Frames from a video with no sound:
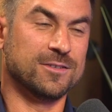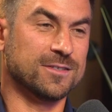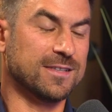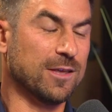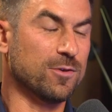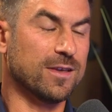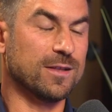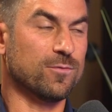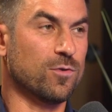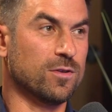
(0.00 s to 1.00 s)
just thank you
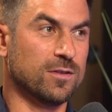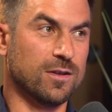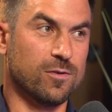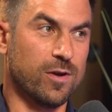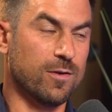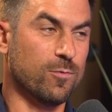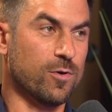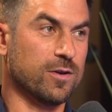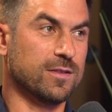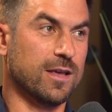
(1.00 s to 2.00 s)
again for all the great
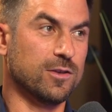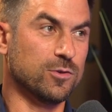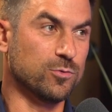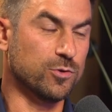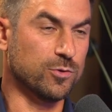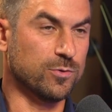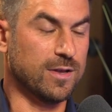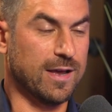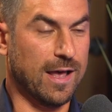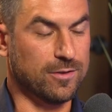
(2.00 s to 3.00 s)
work that you do,
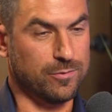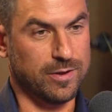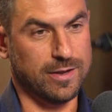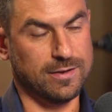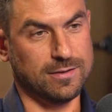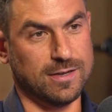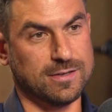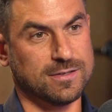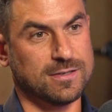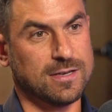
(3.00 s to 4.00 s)
the Gathering Inn
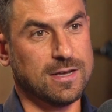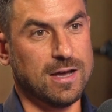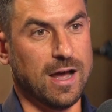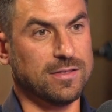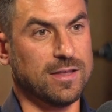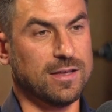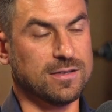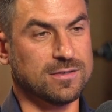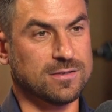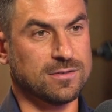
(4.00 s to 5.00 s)
does. I think
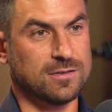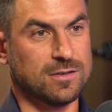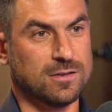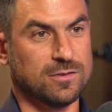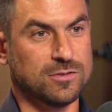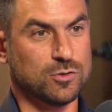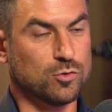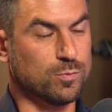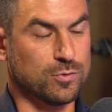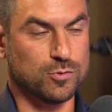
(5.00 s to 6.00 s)
it's
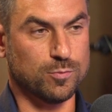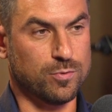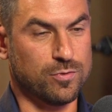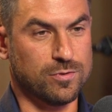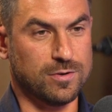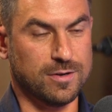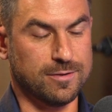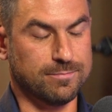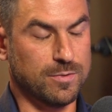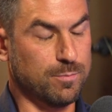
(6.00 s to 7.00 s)
super,
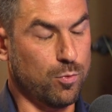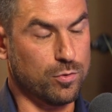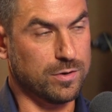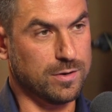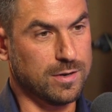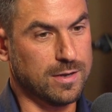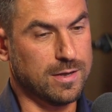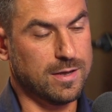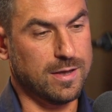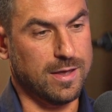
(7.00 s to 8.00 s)
super important.
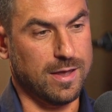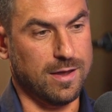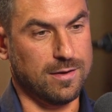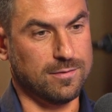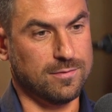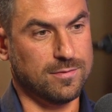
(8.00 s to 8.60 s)
And